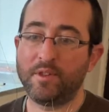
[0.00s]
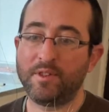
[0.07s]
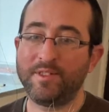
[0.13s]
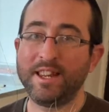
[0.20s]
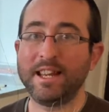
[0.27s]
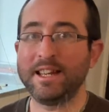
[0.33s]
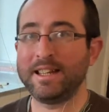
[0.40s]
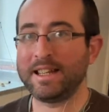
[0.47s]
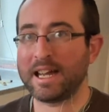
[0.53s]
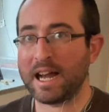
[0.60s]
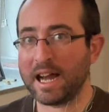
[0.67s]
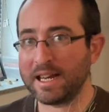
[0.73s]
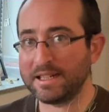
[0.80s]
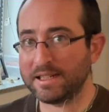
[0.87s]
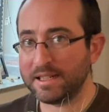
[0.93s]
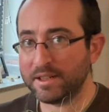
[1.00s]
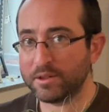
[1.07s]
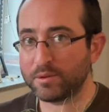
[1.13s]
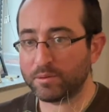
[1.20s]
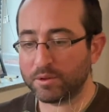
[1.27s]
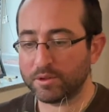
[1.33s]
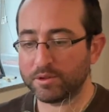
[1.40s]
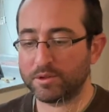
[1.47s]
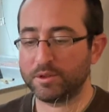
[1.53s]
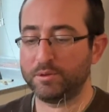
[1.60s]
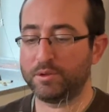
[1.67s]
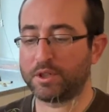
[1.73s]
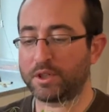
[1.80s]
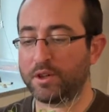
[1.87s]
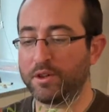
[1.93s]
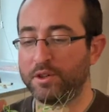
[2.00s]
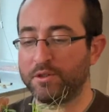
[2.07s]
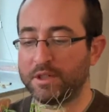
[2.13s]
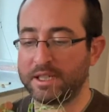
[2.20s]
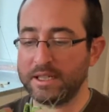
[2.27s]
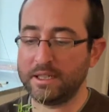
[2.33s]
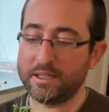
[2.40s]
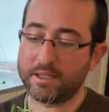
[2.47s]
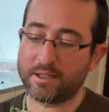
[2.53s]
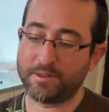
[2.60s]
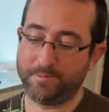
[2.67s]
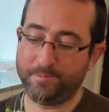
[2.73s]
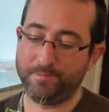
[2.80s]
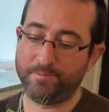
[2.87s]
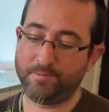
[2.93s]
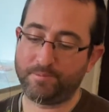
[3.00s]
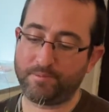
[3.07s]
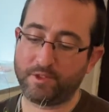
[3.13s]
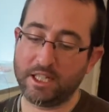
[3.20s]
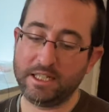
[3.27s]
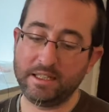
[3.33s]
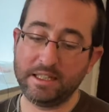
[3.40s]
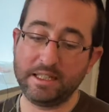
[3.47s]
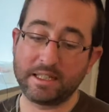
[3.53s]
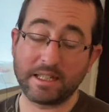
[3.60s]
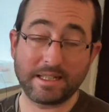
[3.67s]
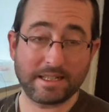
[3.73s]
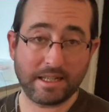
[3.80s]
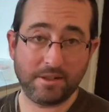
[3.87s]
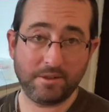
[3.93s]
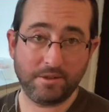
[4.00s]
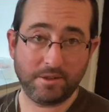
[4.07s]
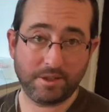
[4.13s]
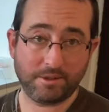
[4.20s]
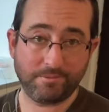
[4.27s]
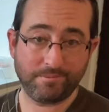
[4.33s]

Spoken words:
In the ideal world, you start your seeds in these cells.